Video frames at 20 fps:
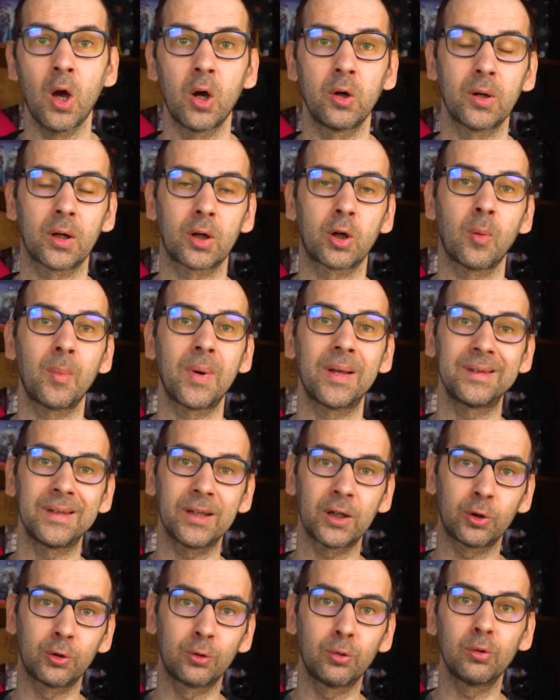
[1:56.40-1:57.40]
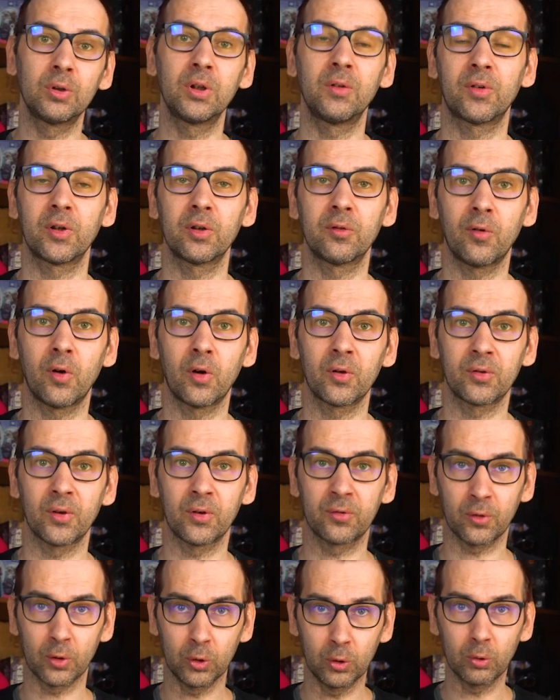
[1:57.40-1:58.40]
you are commanding 2 different
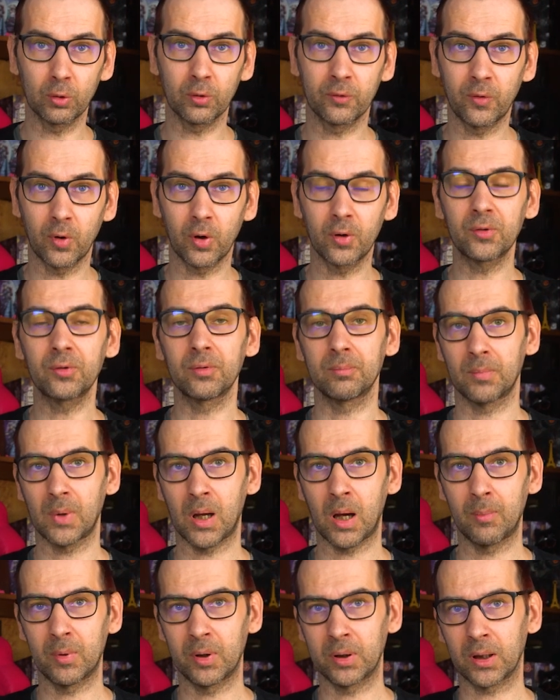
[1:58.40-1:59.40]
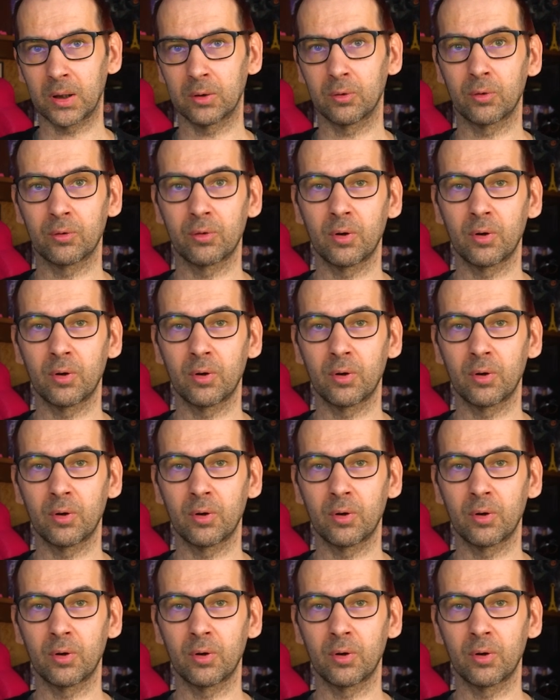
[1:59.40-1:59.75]
forces: your force, American or